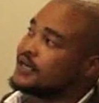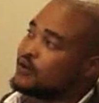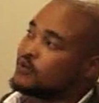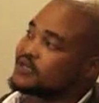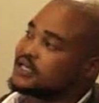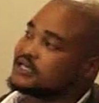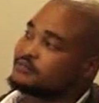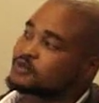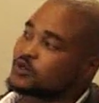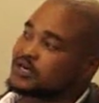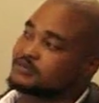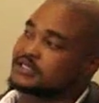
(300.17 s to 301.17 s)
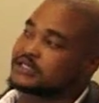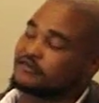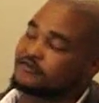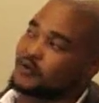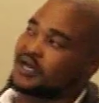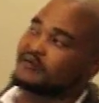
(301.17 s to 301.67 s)
Now, within the program
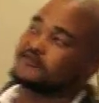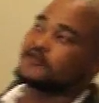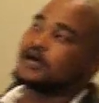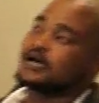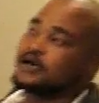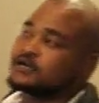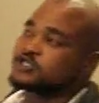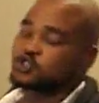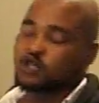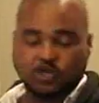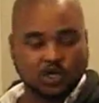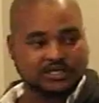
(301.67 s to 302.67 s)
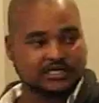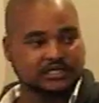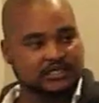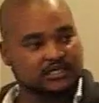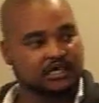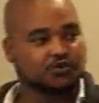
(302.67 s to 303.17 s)
itself, we have short
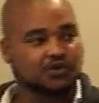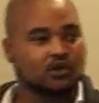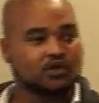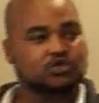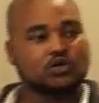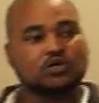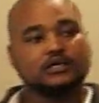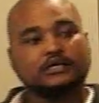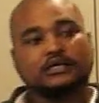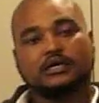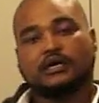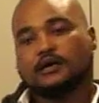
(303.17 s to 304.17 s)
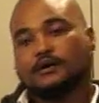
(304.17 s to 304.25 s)
courses that we also